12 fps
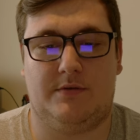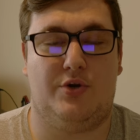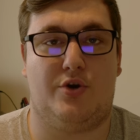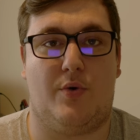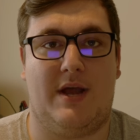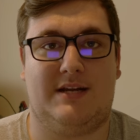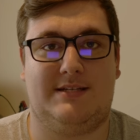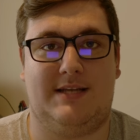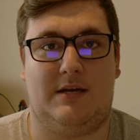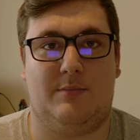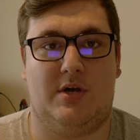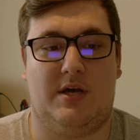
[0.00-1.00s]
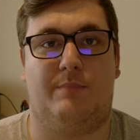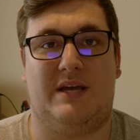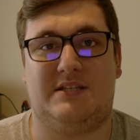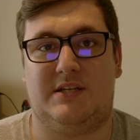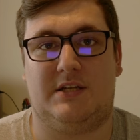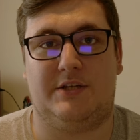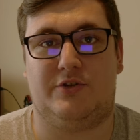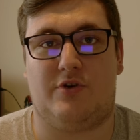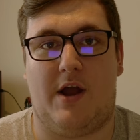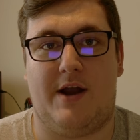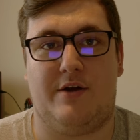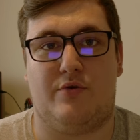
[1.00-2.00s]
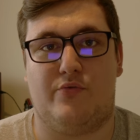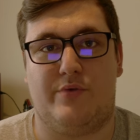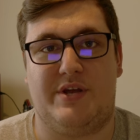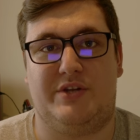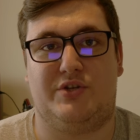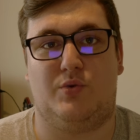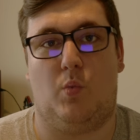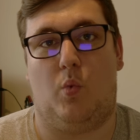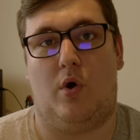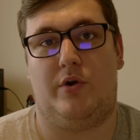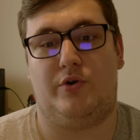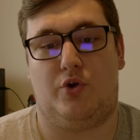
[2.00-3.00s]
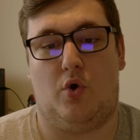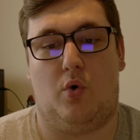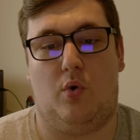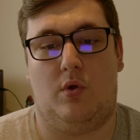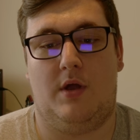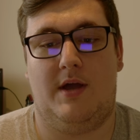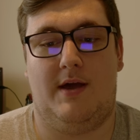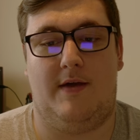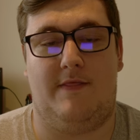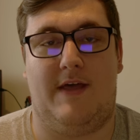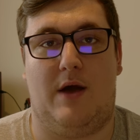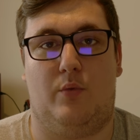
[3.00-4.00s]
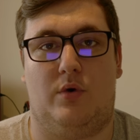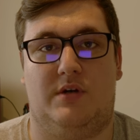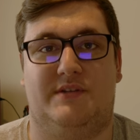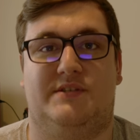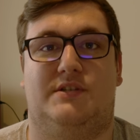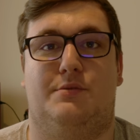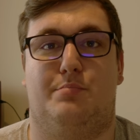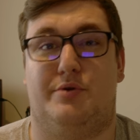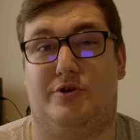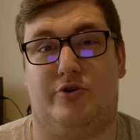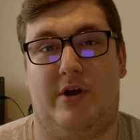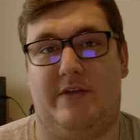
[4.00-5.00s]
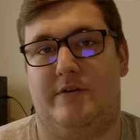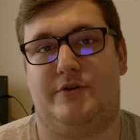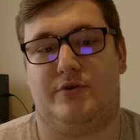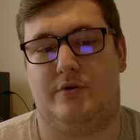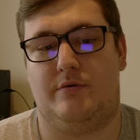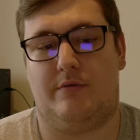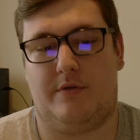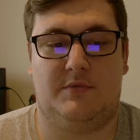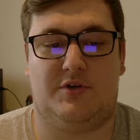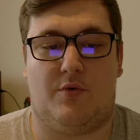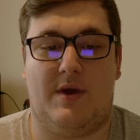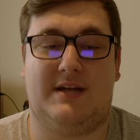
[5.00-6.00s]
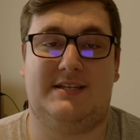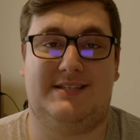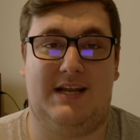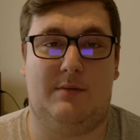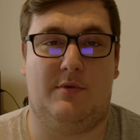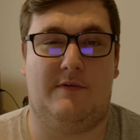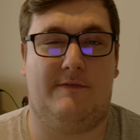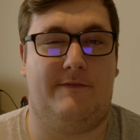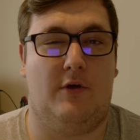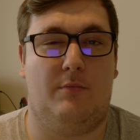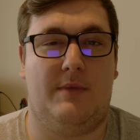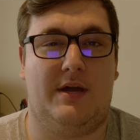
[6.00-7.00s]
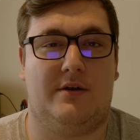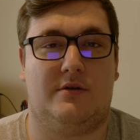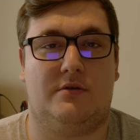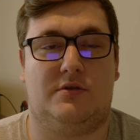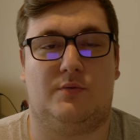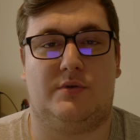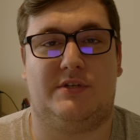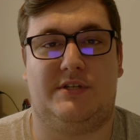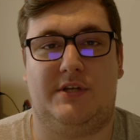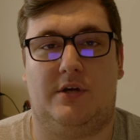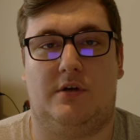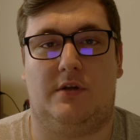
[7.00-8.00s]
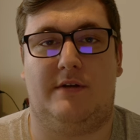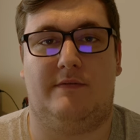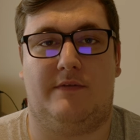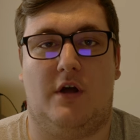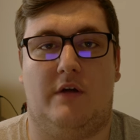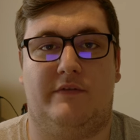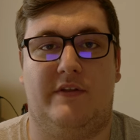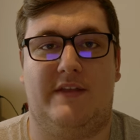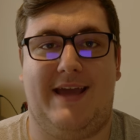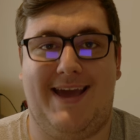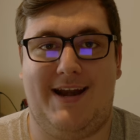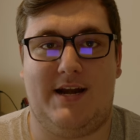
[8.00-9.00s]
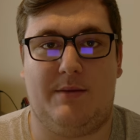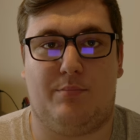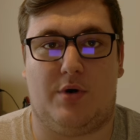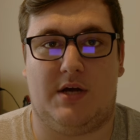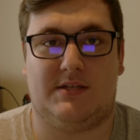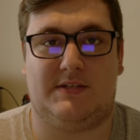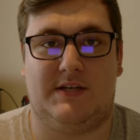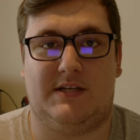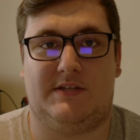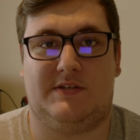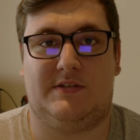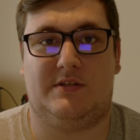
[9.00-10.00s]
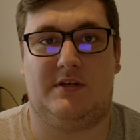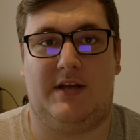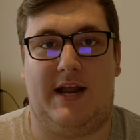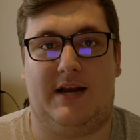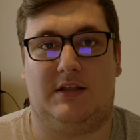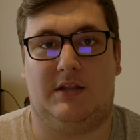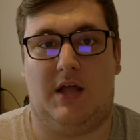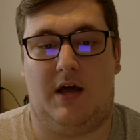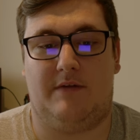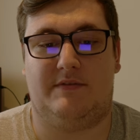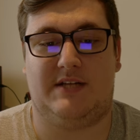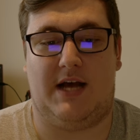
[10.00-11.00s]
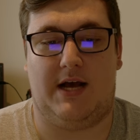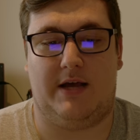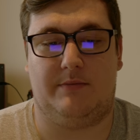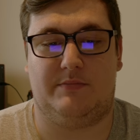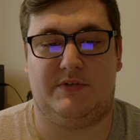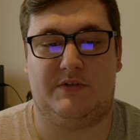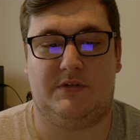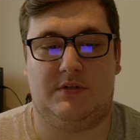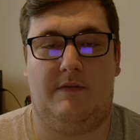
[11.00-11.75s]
Direct cinema basically trying to reach one goal, and that was to portray the truth. Direct cinema filmmakers were still involved in the editing process, and a lot of times